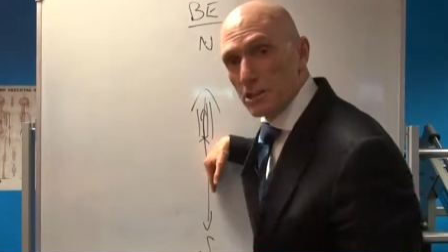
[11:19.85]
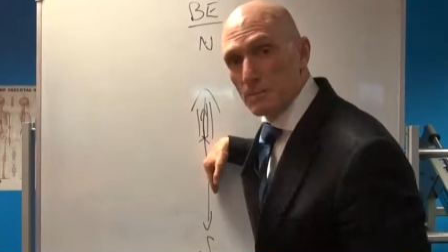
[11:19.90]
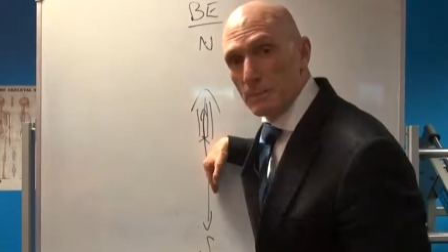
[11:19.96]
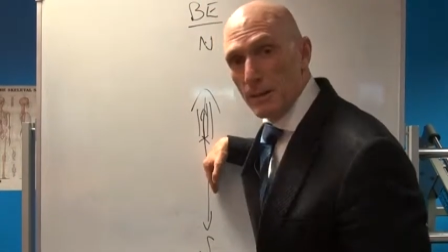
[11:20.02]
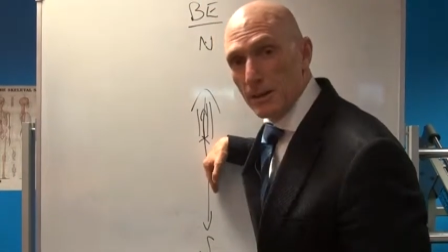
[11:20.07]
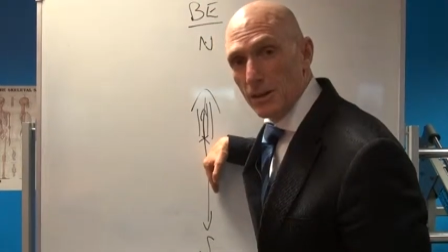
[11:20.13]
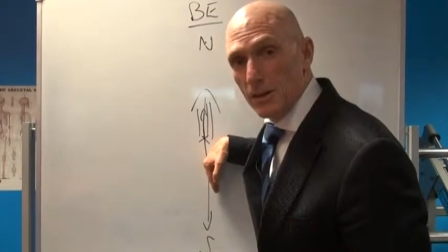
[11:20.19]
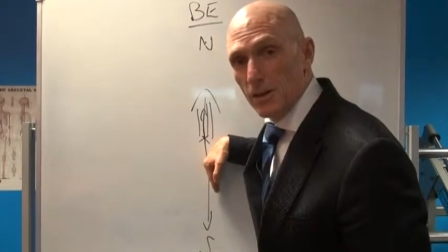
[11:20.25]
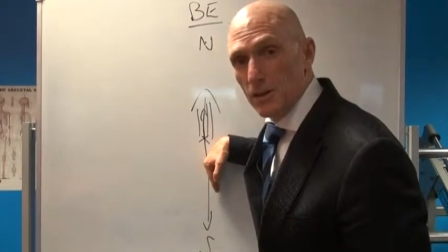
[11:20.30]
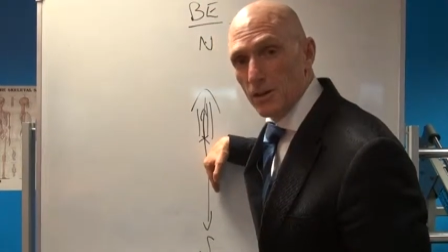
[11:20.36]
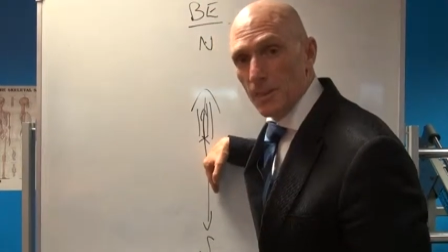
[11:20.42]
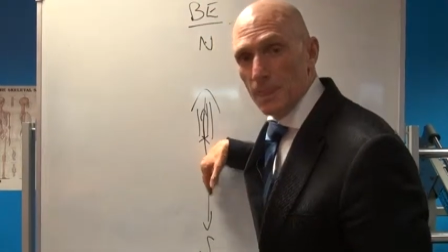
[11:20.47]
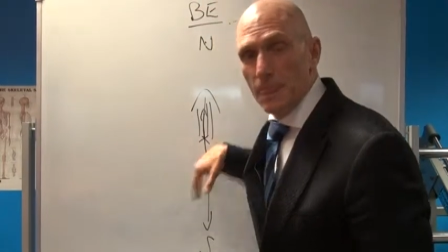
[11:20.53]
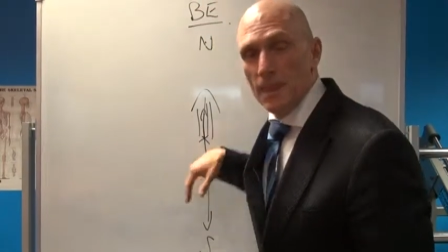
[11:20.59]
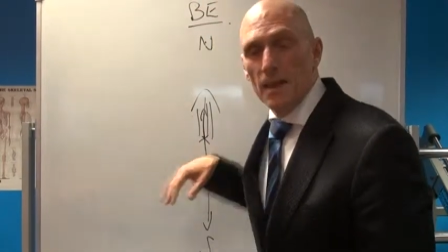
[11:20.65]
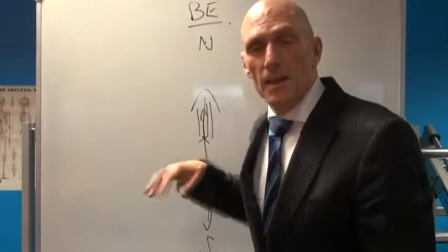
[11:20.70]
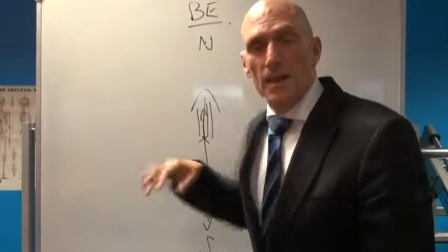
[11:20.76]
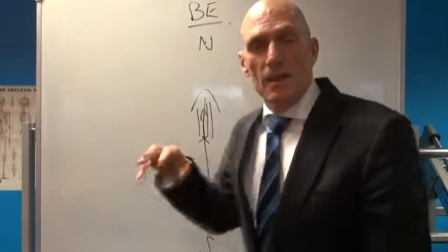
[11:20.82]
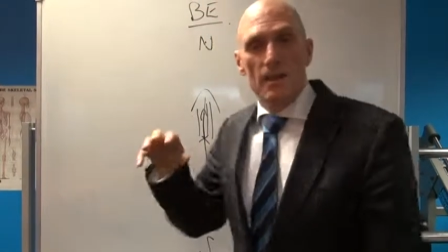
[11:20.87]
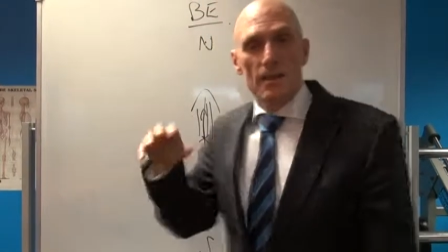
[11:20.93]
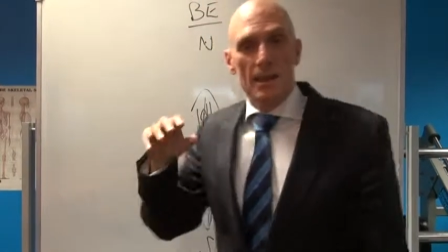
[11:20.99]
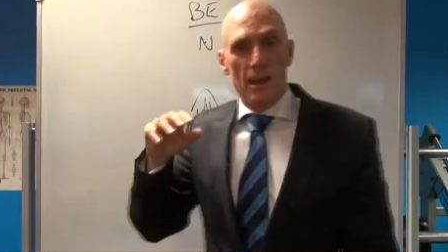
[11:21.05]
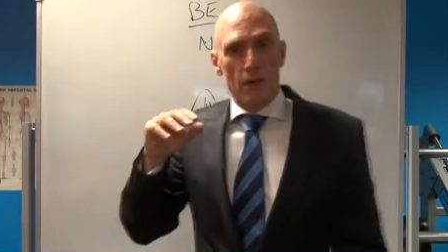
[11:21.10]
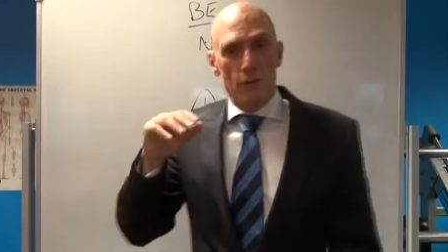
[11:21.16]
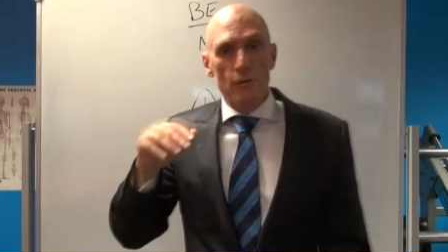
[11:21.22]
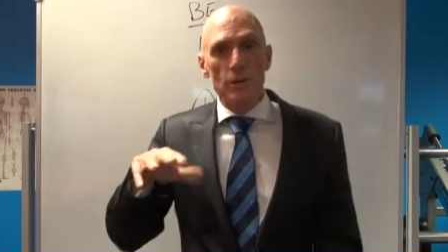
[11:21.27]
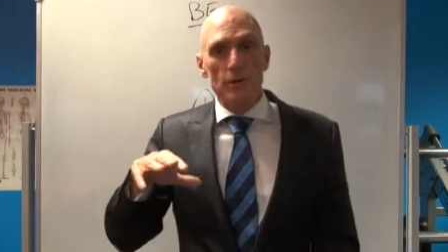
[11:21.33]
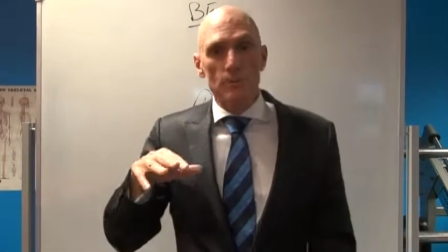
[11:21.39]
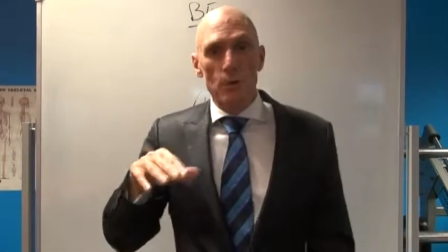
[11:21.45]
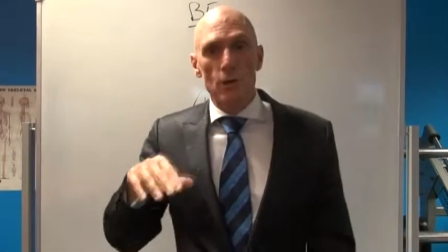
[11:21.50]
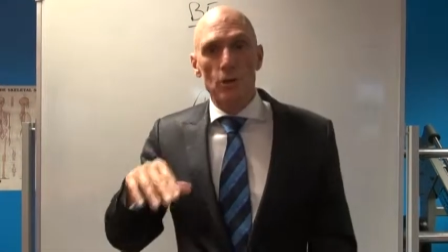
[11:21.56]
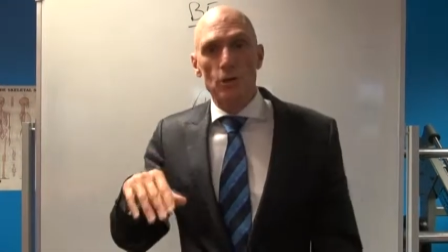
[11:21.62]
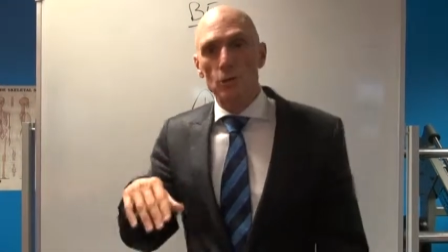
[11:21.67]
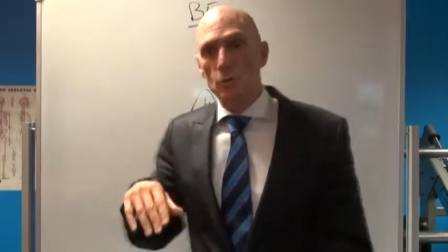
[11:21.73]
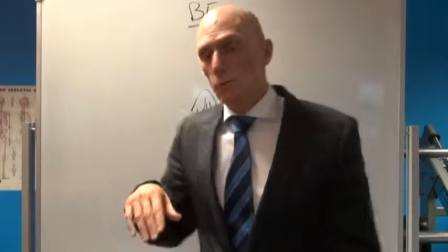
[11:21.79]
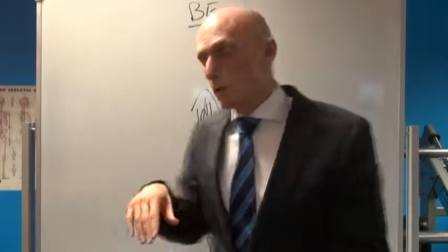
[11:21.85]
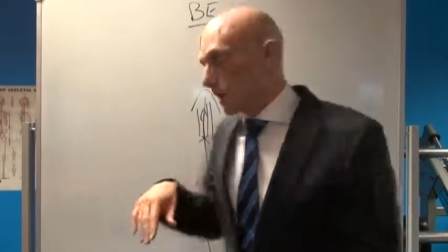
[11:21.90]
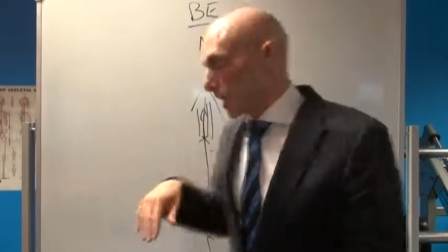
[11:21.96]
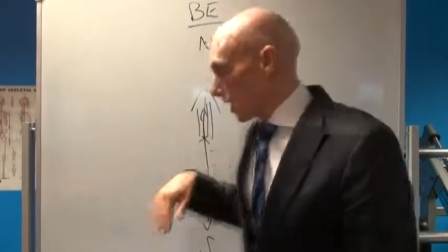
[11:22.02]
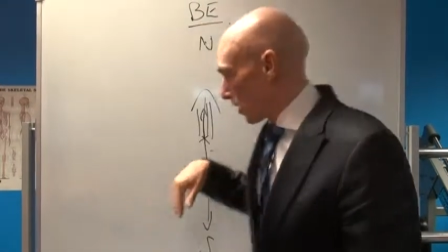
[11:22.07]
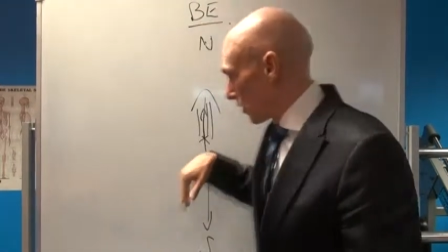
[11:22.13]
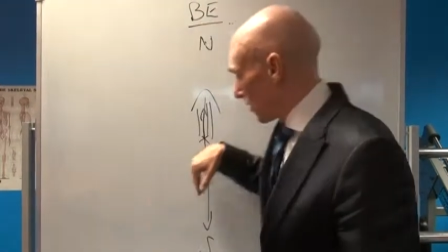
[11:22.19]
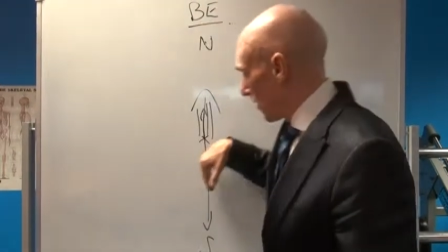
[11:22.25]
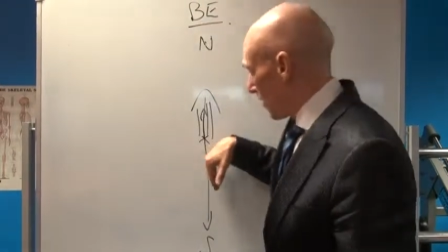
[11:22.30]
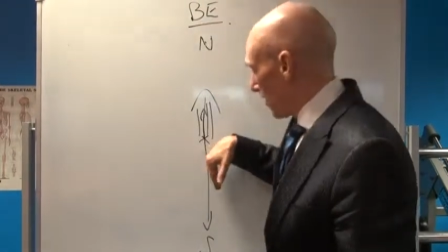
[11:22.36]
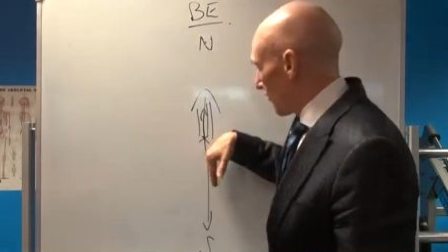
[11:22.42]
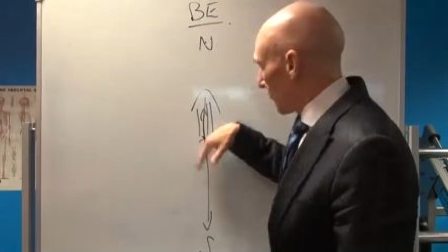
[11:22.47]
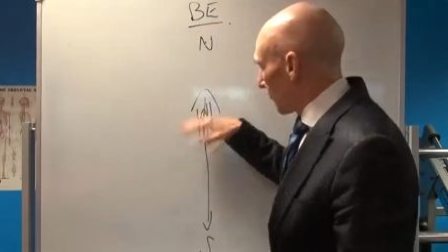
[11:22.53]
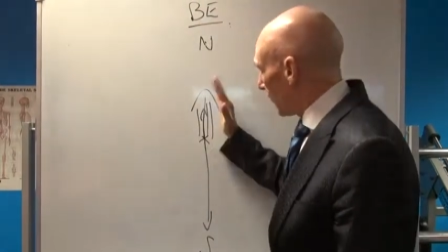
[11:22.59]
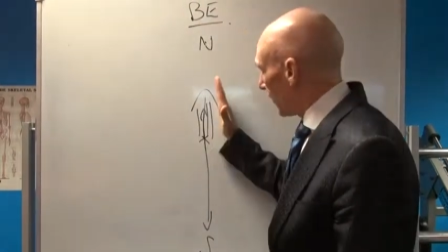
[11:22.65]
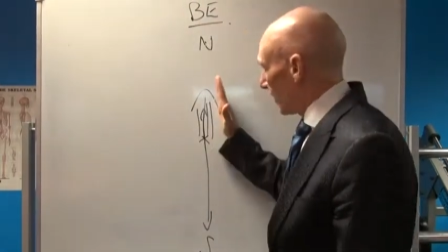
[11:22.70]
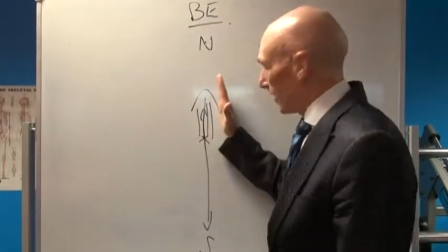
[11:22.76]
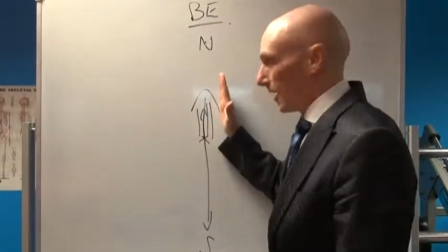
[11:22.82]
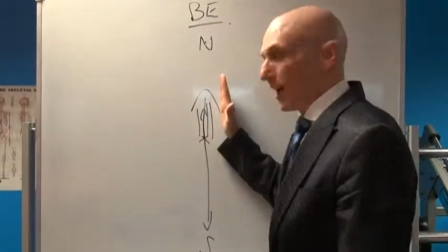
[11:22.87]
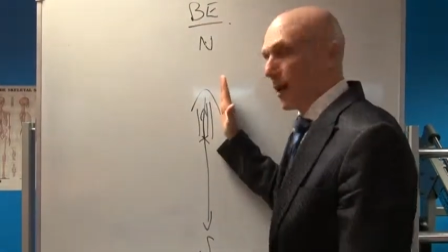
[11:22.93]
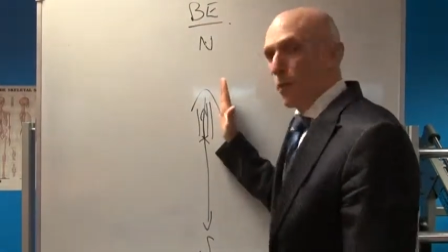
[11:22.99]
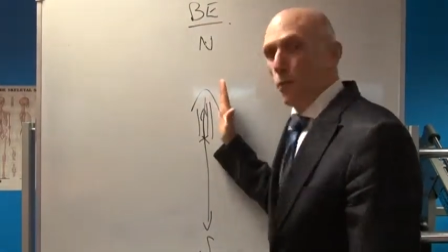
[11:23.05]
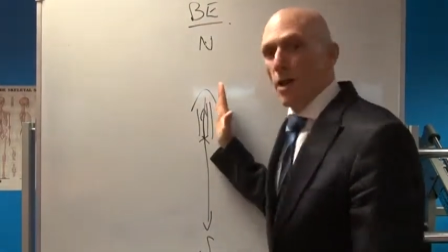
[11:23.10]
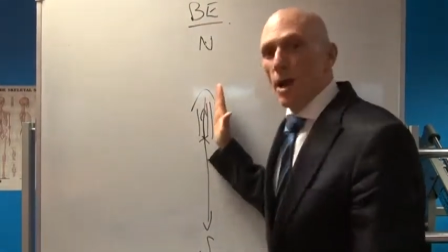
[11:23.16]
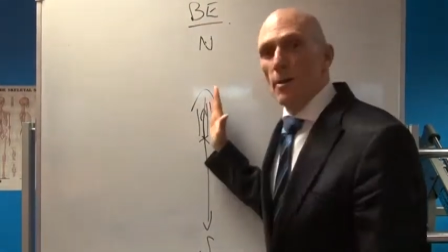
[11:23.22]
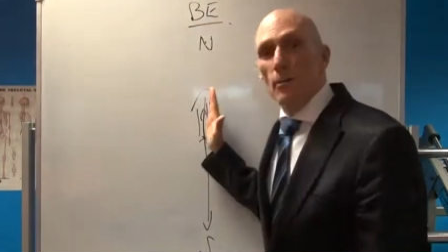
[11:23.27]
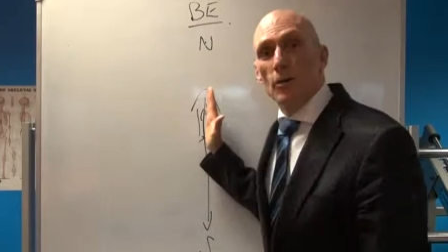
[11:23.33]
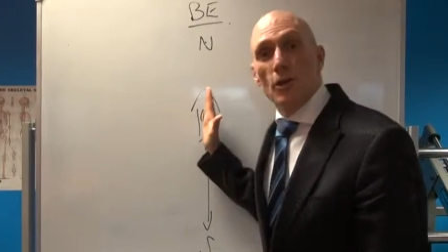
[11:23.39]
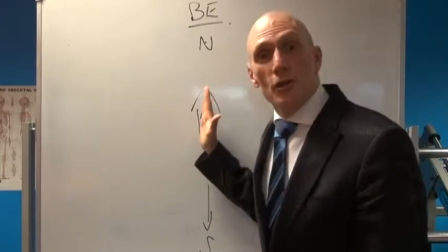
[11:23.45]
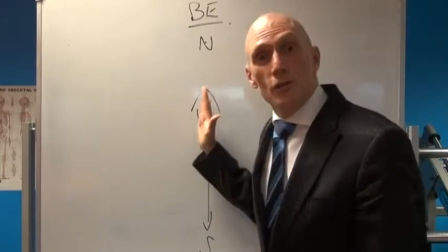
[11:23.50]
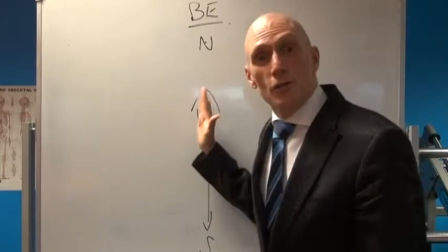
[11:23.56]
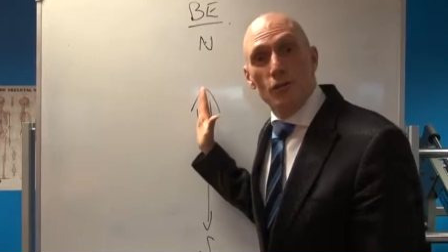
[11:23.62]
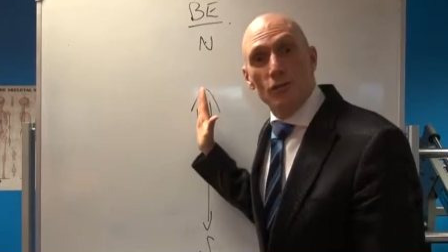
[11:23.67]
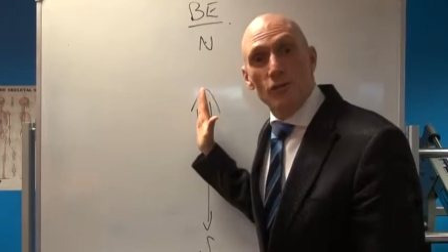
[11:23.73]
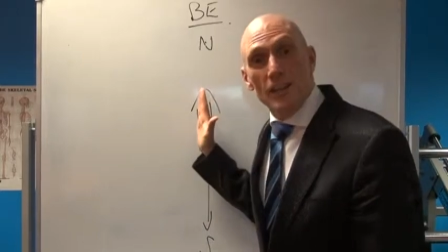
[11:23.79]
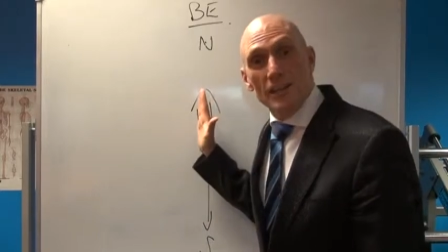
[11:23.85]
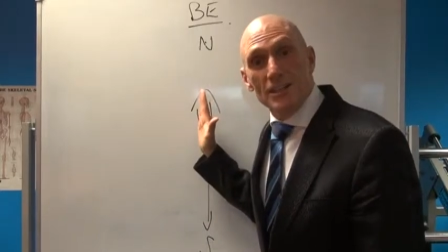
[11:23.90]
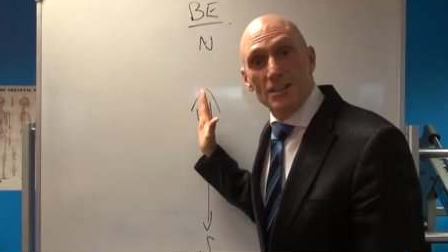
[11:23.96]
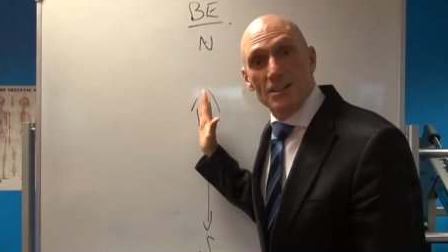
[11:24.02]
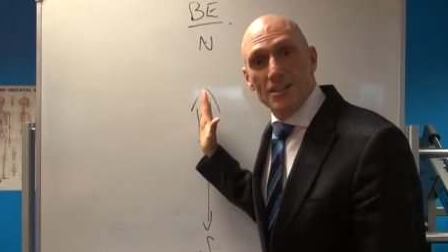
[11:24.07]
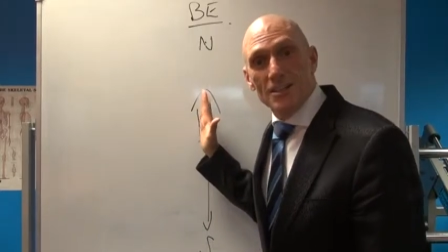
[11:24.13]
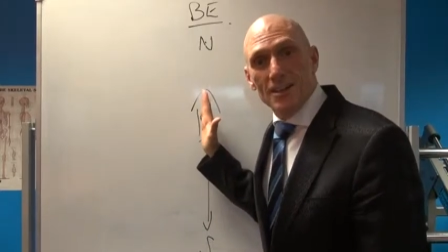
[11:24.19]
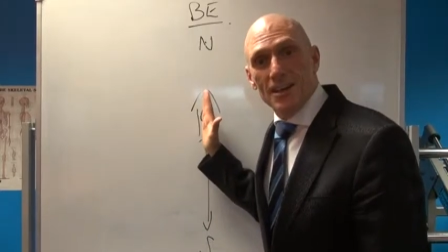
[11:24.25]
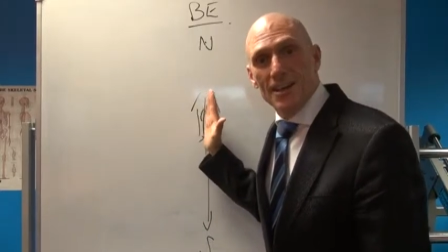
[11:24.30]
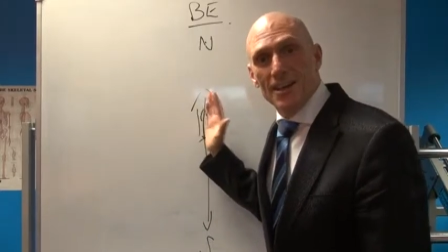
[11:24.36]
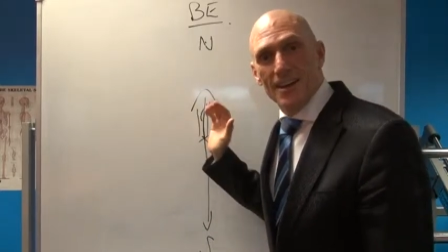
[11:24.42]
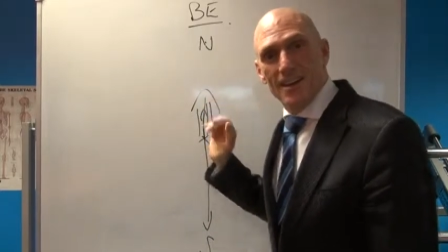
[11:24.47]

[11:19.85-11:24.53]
to spend it on? Yeah, rich person will go, flick, where am I going to invest it?